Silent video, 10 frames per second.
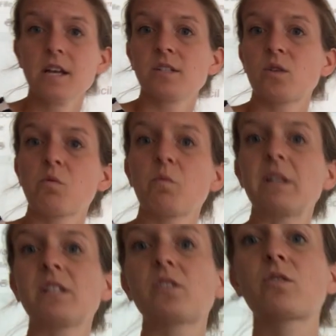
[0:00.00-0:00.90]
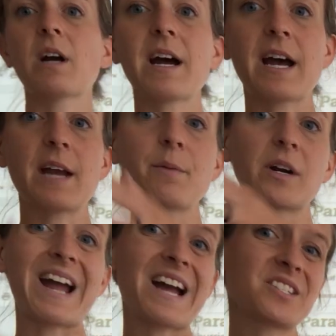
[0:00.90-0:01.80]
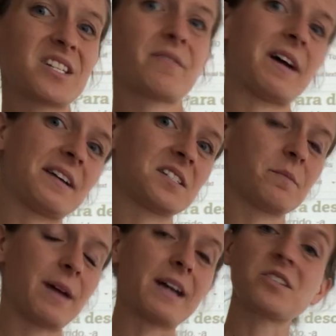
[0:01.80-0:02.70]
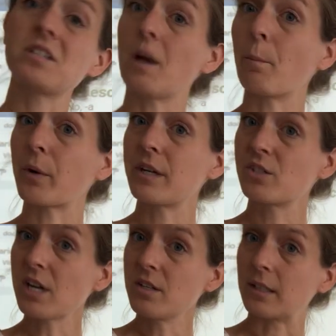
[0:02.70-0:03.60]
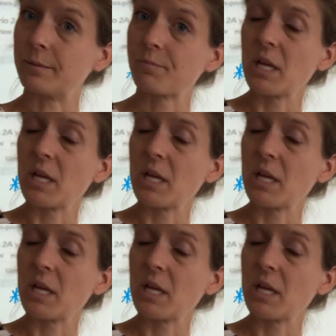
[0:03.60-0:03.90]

So when we describe, our adjective has to match in number and gender.